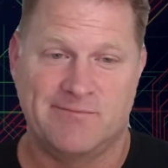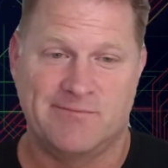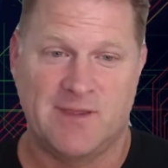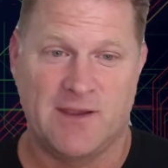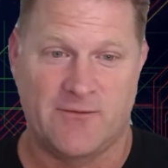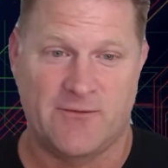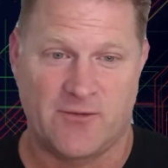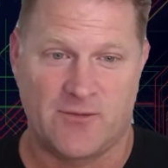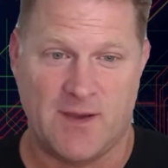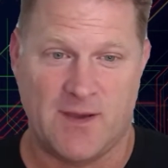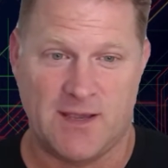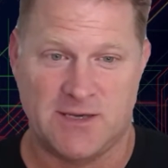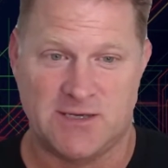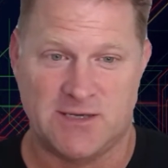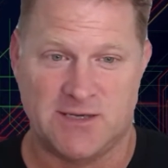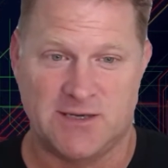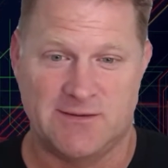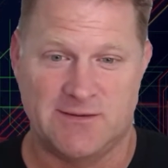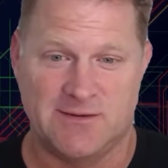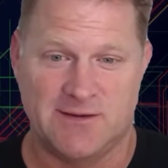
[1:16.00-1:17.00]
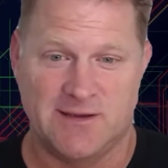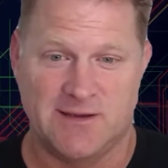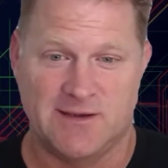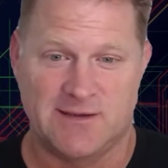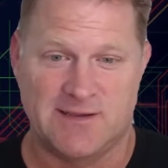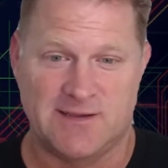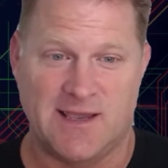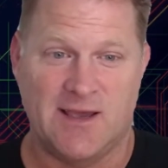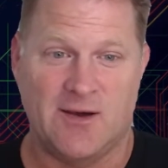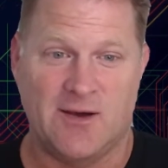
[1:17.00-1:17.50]
information
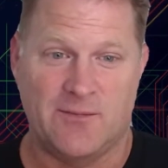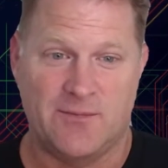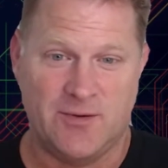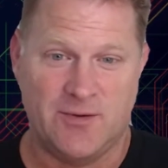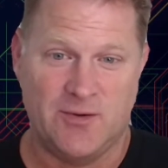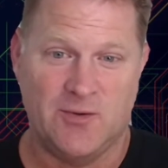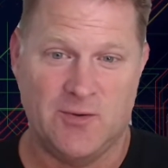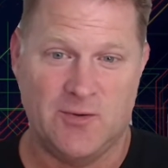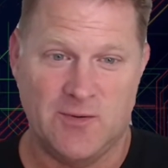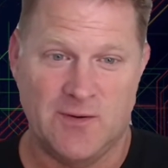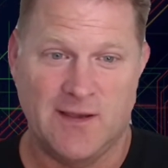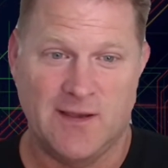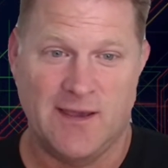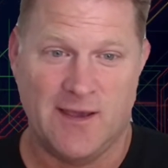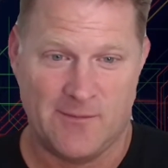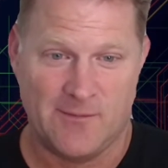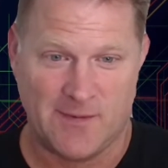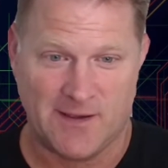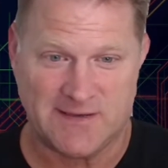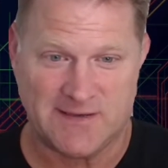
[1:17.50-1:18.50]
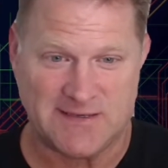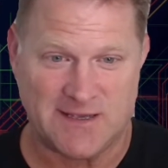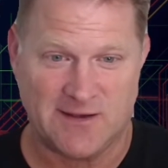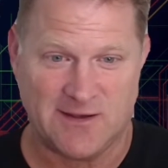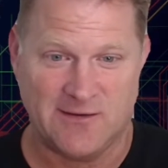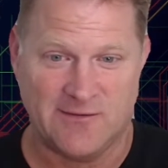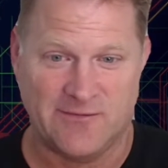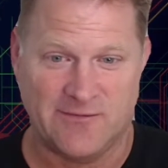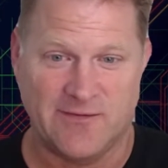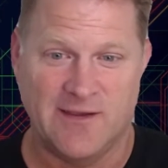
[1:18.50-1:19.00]
to help you, help
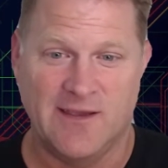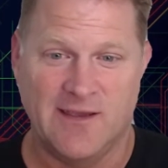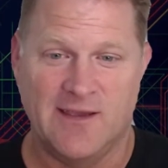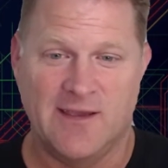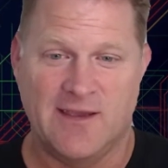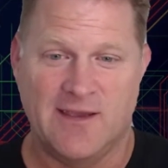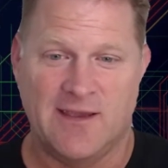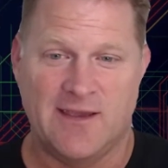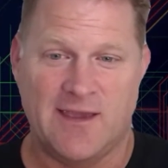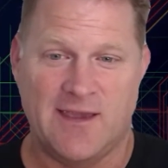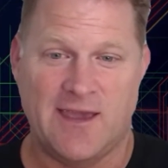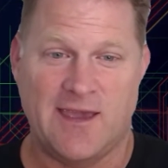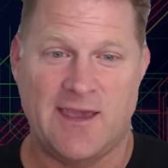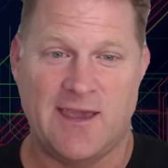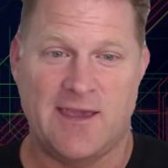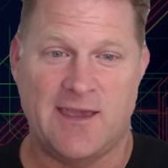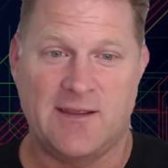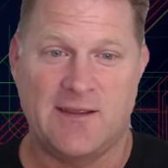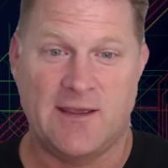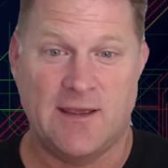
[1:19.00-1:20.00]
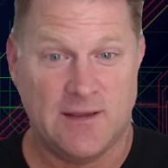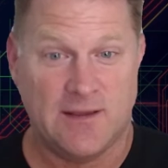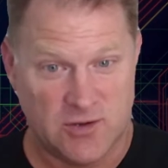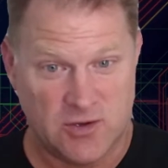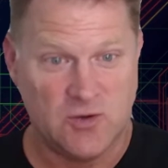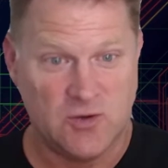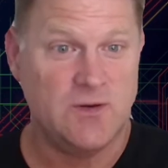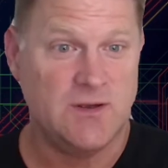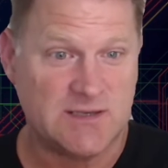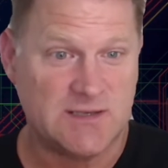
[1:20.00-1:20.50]
myself, and in
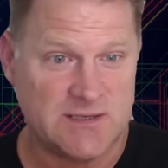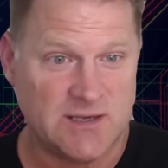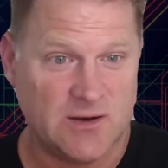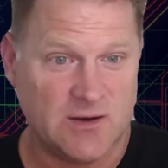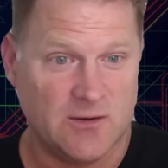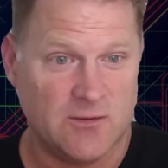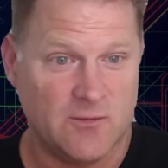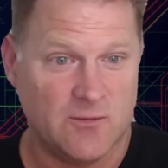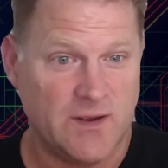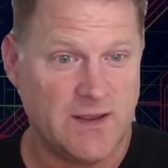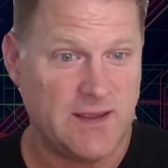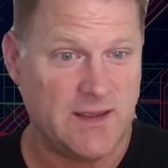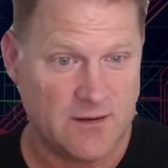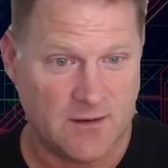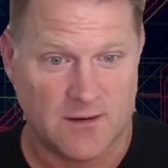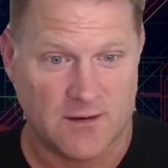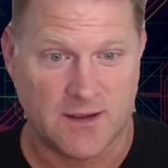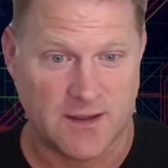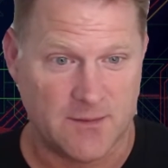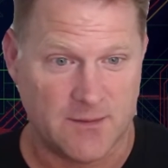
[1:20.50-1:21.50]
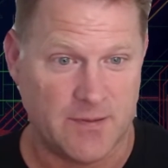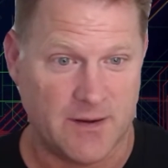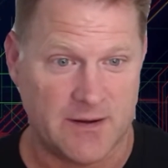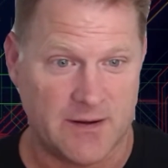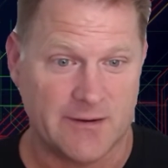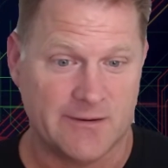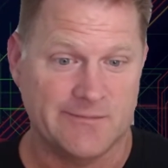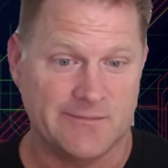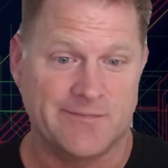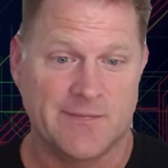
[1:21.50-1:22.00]
doing so, we can all get
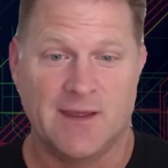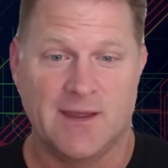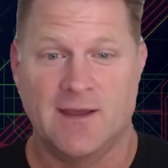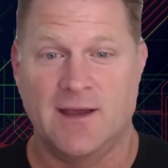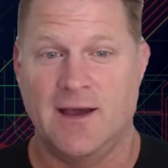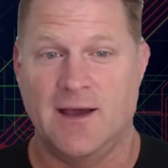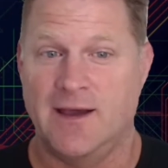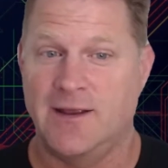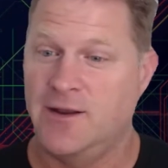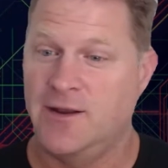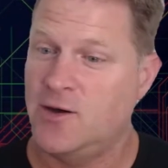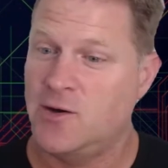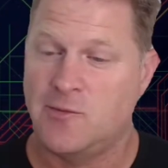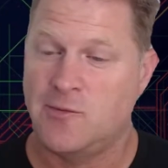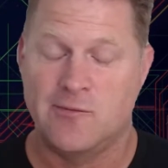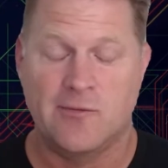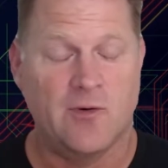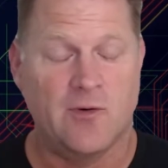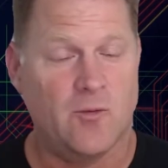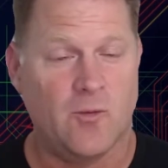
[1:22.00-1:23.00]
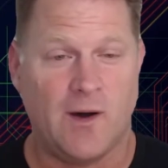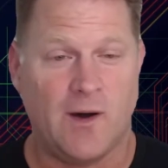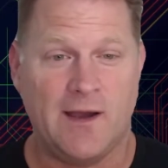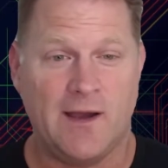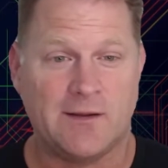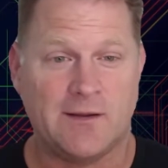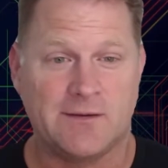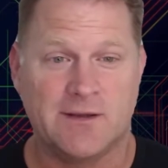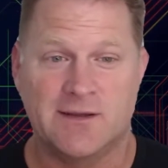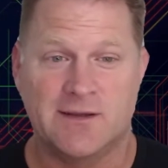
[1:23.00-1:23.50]
better. I know,
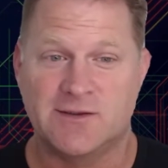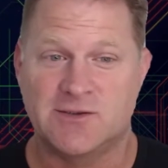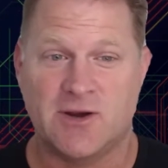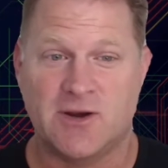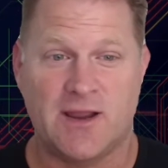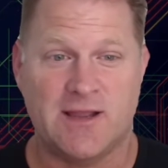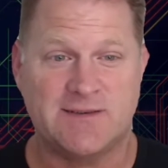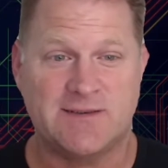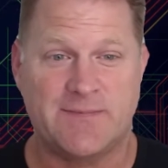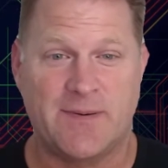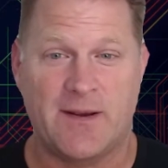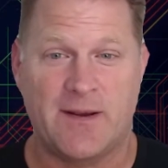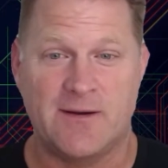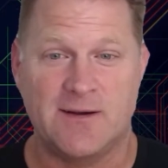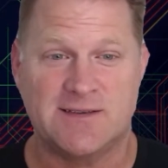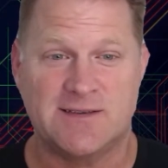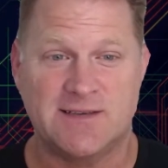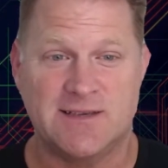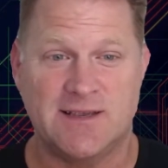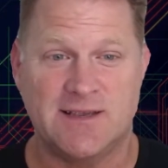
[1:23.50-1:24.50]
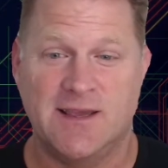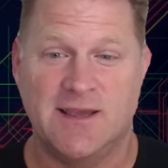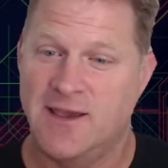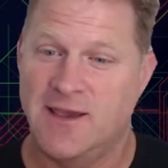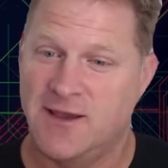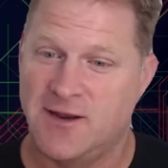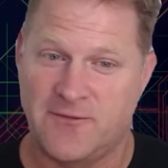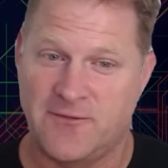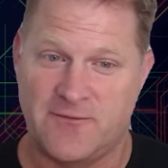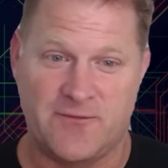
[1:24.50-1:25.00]
wild, transparency,
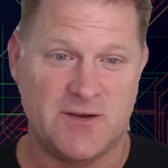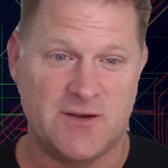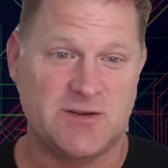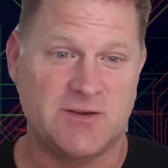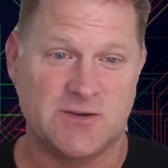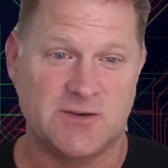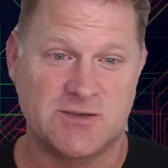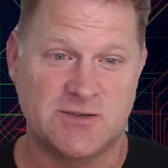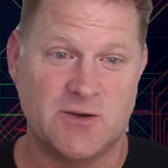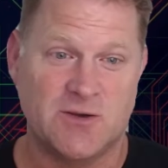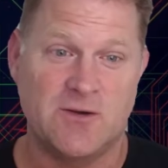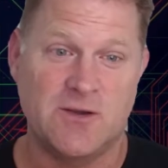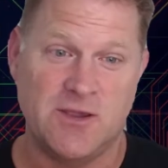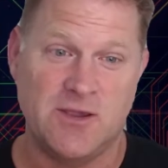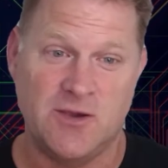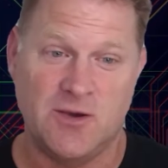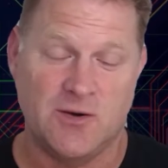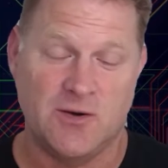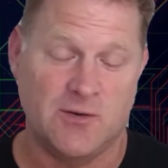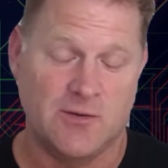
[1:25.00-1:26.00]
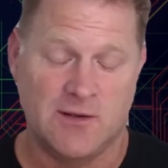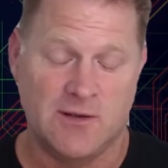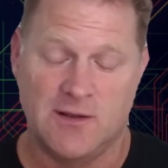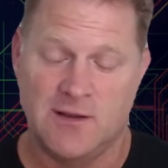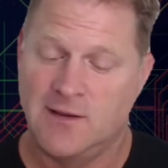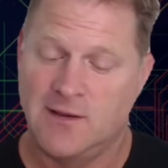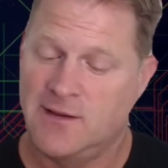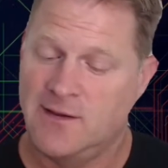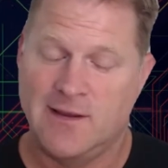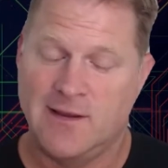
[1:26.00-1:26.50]
an official showing you
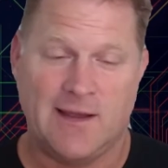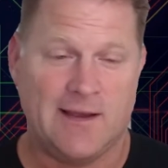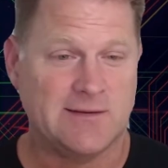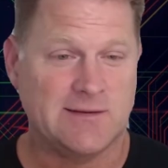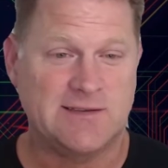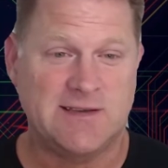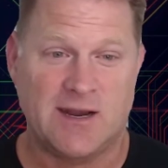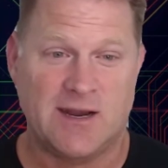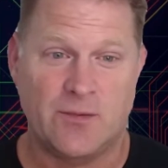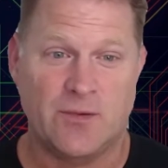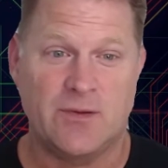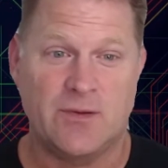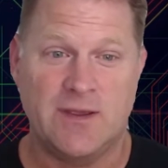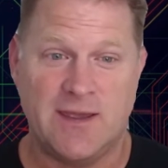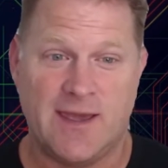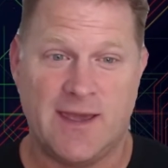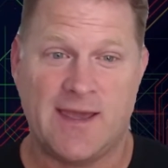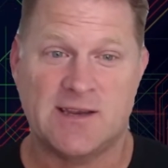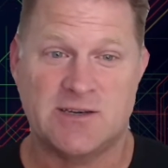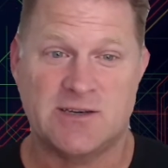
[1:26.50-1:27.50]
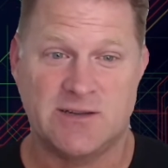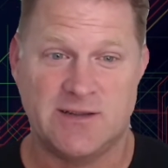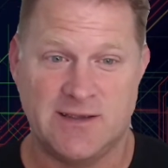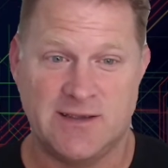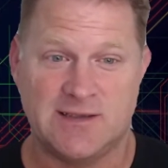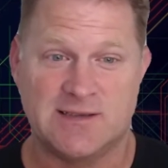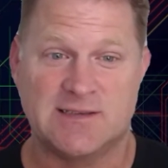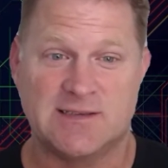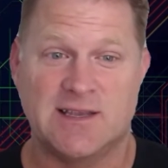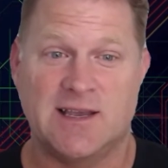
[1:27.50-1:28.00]
how terrible he actually
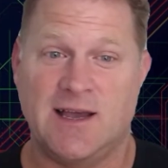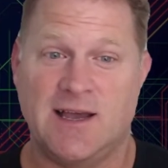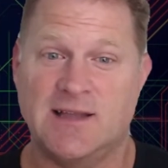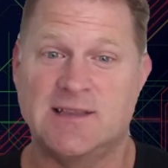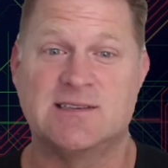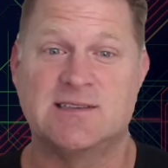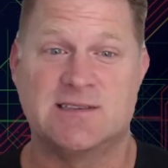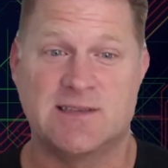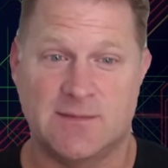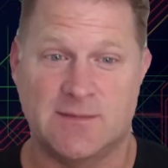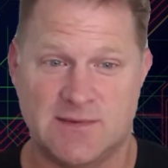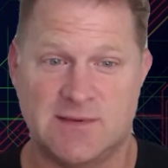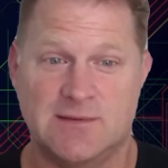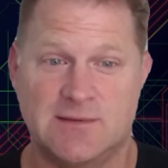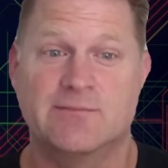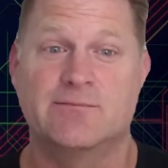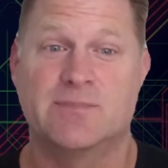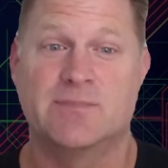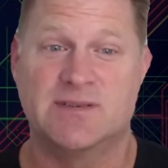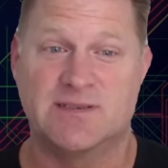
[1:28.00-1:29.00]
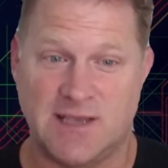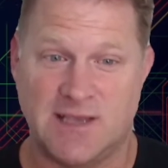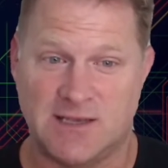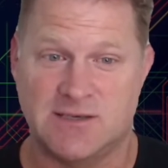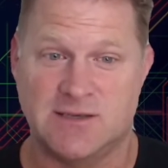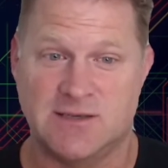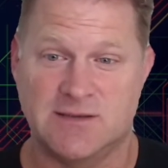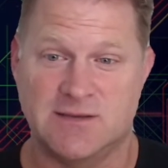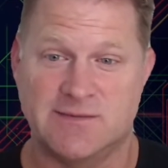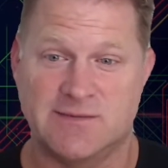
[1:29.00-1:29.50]
is on some
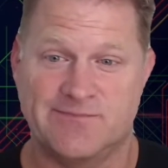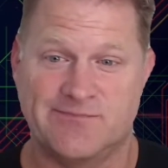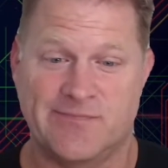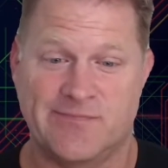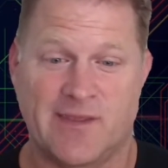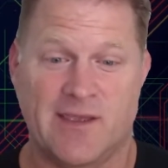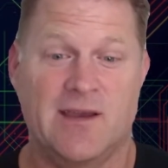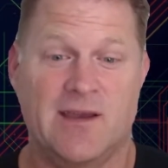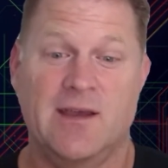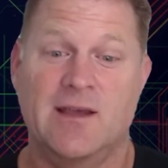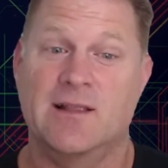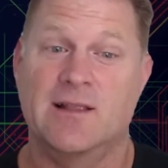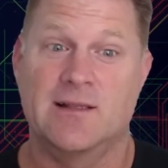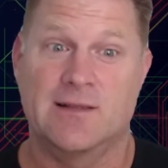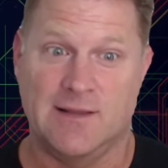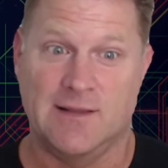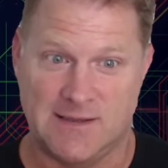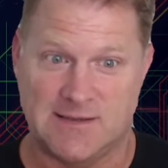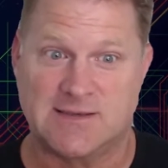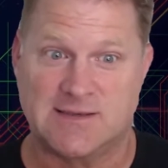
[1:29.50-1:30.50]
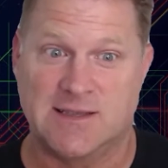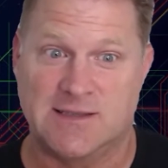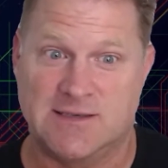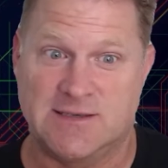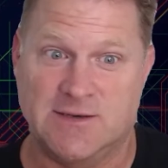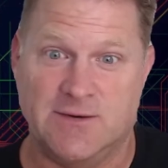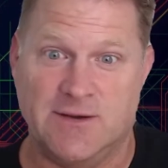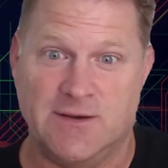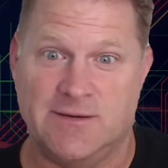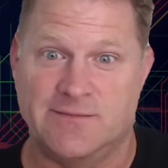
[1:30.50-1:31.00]
possessions. Let's get
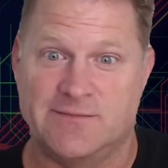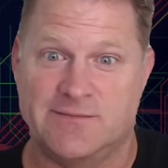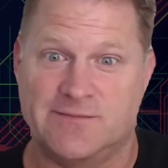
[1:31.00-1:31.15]
to it.